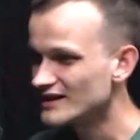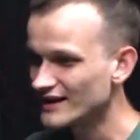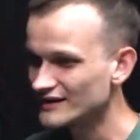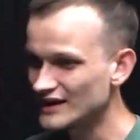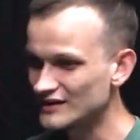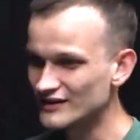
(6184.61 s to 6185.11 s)

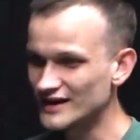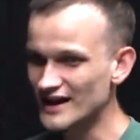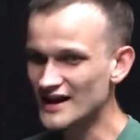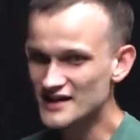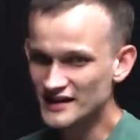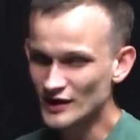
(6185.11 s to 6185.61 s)
And then like
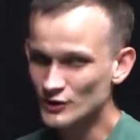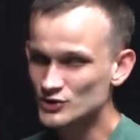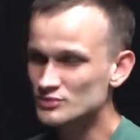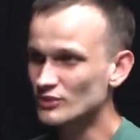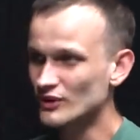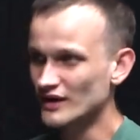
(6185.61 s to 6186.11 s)
as a
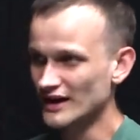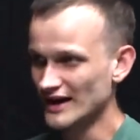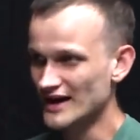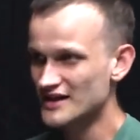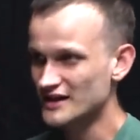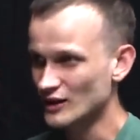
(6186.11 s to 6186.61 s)

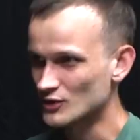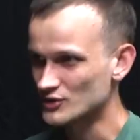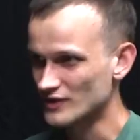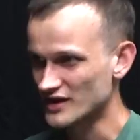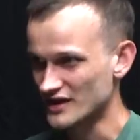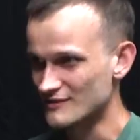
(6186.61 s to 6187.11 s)

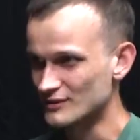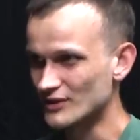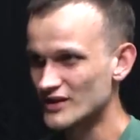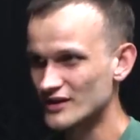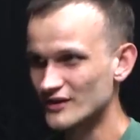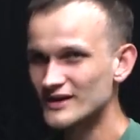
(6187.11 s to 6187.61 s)
counter example,
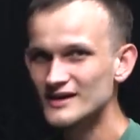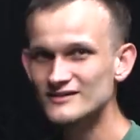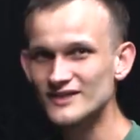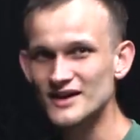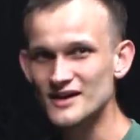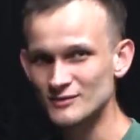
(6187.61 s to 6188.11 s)
so
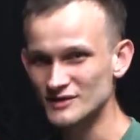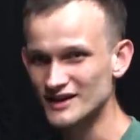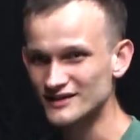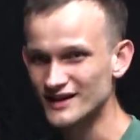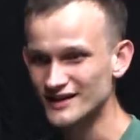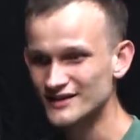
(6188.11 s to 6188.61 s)
like
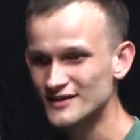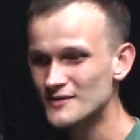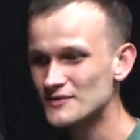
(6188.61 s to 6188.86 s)
something that